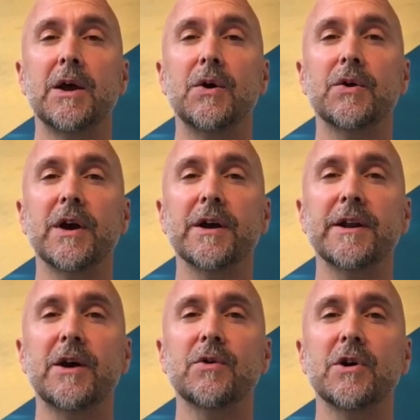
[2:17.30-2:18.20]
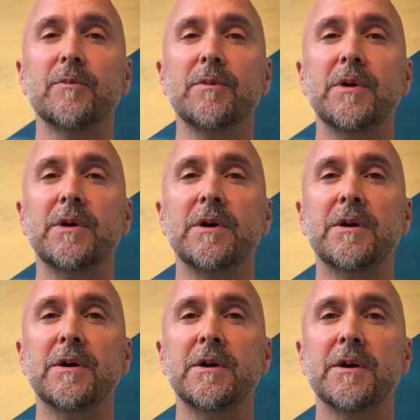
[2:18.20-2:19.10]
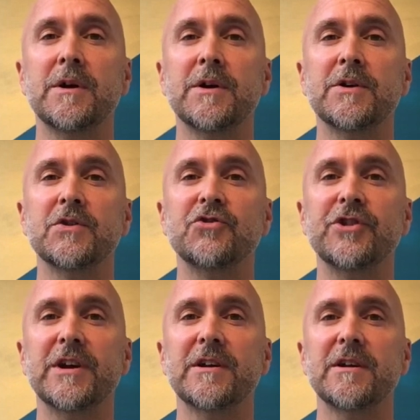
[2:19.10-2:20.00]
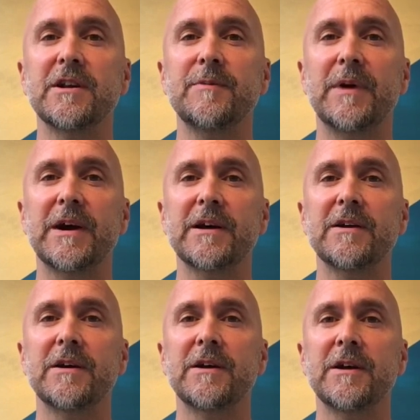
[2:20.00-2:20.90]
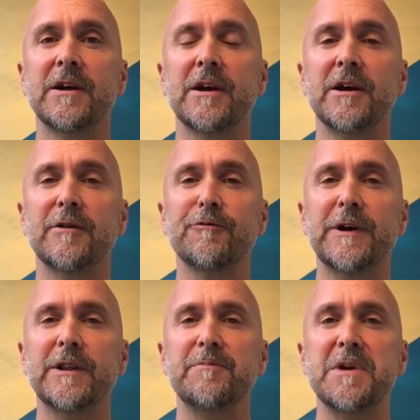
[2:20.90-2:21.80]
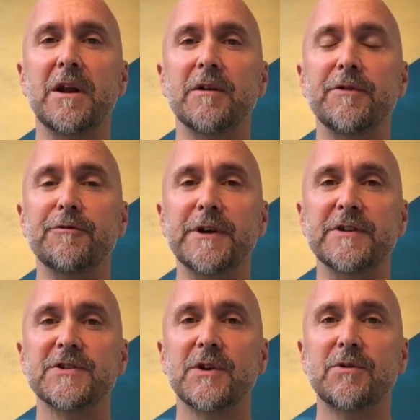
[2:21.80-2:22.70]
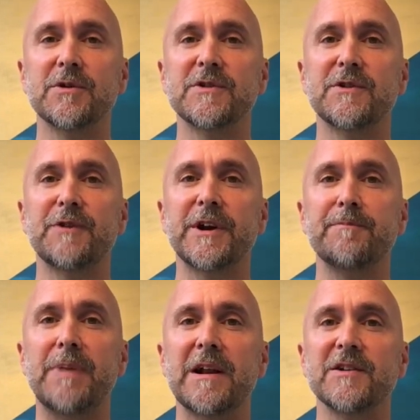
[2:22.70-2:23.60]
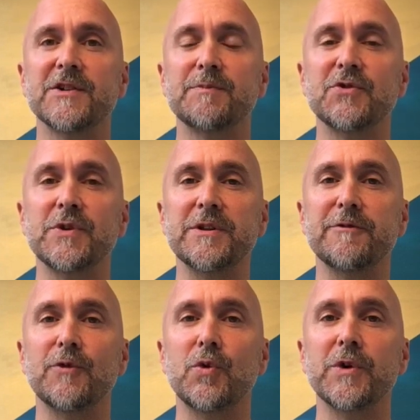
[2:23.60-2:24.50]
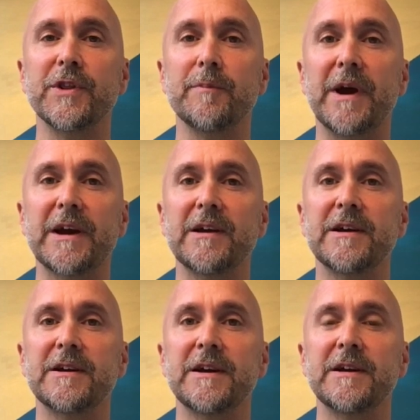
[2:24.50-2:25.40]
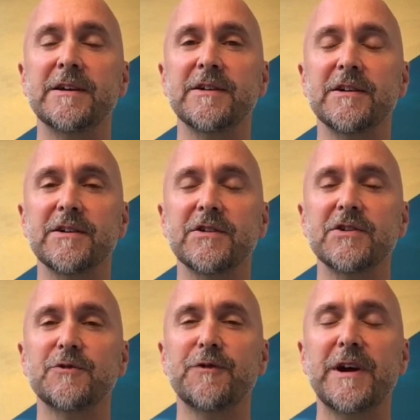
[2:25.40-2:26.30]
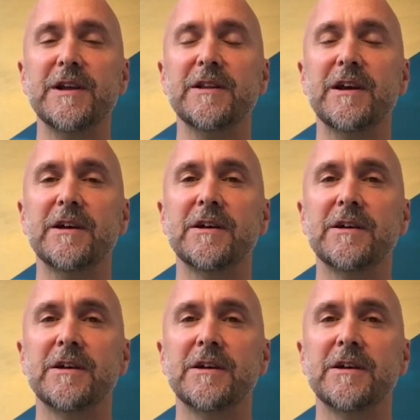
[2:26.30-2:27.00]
Okay, and now come gently back and find the middle of the feet. So I want us to find a balance between the forward and the back tilt, and just find that